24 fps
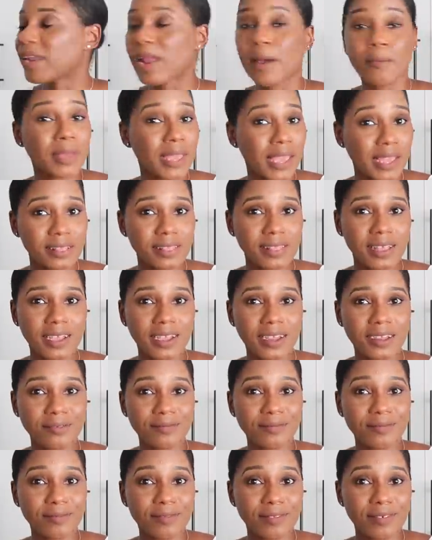And I'm gonna get
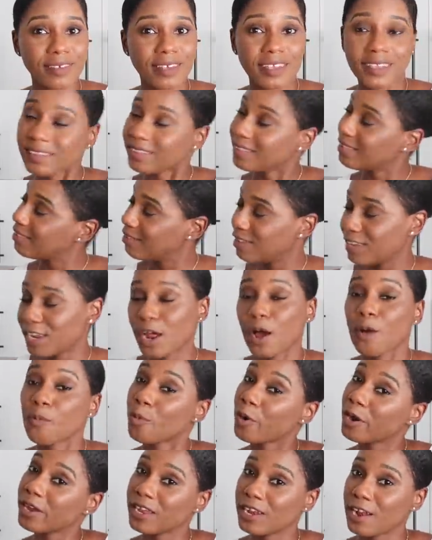there. It's, you know,
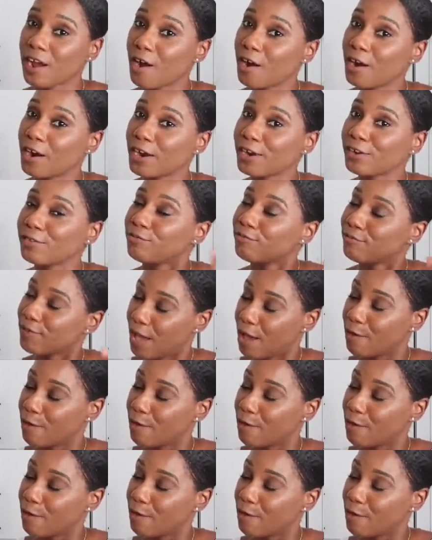I'm working hard.